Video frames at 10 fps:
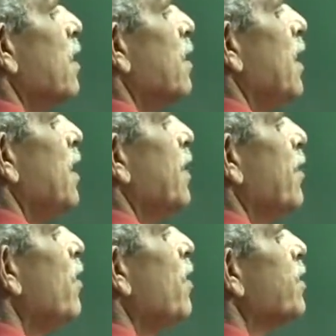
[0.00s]
delta
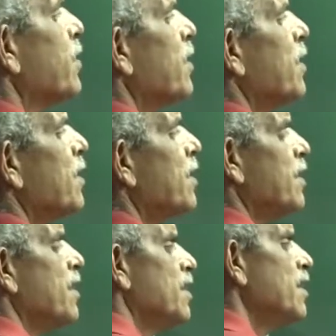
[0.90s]
naught
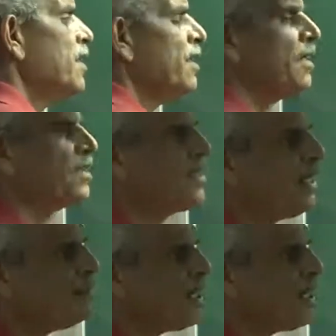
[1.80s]
is same